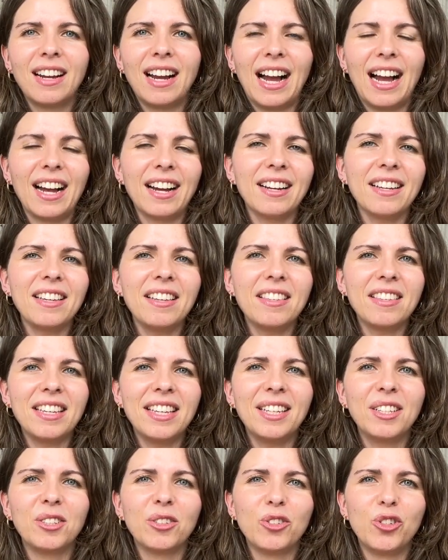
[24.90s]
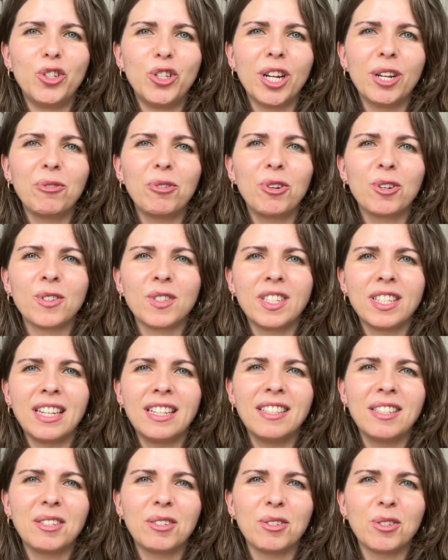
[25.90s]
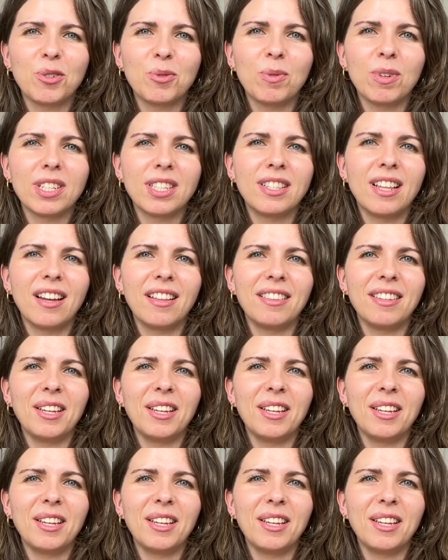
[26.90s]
I think the general consensus was that